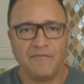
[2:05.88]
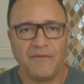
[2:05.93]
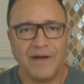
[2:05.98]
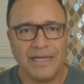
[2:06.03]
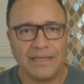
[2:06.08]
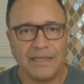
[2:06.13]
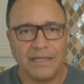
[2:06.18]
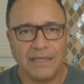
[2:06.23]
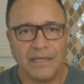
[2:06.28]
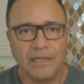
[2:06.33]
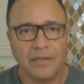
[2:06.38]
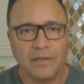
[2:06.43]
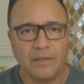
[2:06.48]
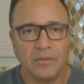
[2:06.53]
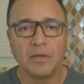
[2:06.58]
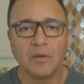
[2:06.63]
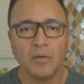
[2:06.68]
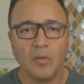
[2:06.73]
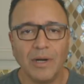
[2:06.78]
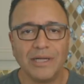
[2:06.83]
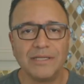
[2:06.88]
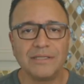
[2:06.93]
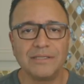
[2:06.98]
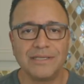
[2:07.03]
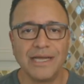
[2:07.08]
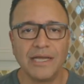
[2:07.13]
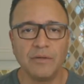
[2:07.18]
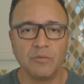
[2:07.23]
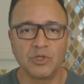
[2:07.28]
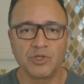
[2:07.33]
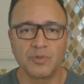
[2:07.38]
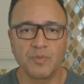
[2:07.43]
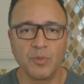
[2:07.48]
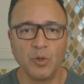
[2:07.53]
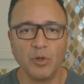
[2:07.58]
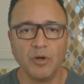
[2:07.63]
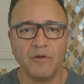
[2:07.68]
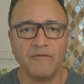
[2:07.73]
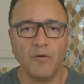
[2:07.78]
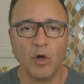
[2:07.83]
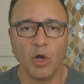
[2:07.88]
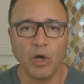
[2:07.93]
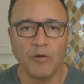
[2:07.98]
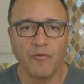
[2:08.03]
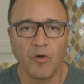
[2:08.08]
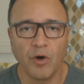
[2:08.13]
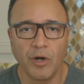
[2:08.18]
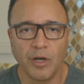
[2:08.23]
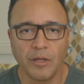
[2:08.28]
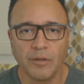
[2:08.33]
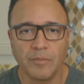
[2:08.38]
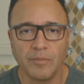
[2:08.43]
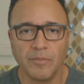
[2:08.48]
finally 1 tablespoon of olive oil.